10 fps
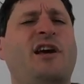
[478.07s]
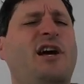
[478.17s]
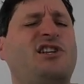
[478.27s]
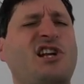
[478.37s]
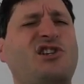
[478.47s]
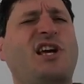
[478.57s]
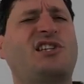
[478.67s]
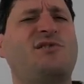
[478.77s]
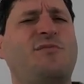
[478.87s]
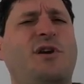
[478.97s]
Essentially,
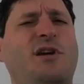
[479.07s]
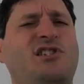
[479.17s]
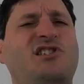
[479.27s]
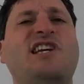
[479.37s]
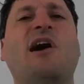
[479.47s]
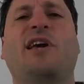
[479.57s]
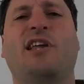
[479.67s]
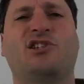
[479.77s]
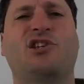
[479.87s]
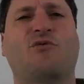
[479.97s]
it's delegated to